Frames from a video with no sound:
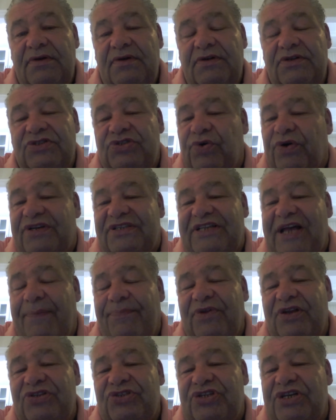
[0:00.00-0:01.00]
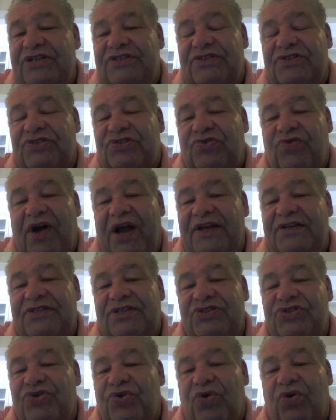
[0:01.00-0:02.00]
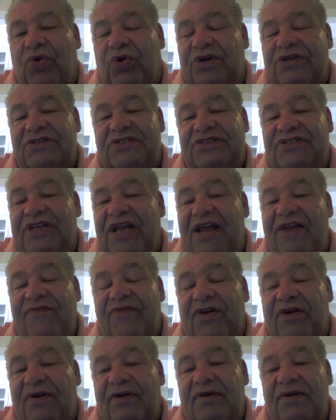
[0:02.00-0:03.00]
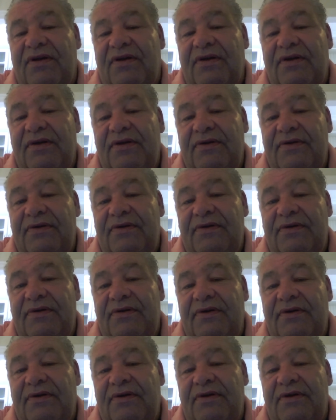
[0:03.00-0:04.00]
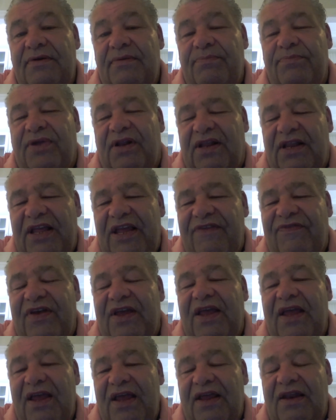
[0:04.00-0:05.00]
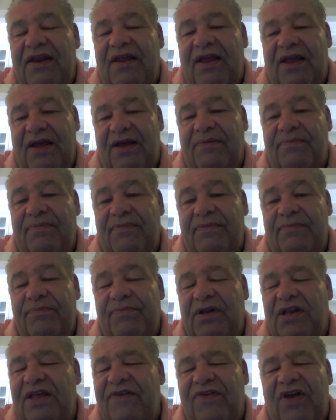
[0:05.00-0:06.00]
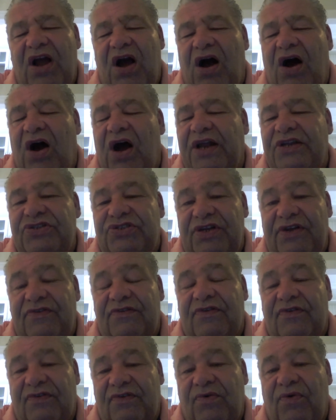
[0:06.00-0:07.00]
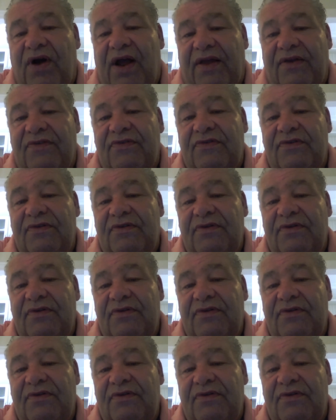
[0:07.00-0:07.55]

So, accepting Jesus Christ as your Lord and Savior, believing in Him, believing on Jesus Christ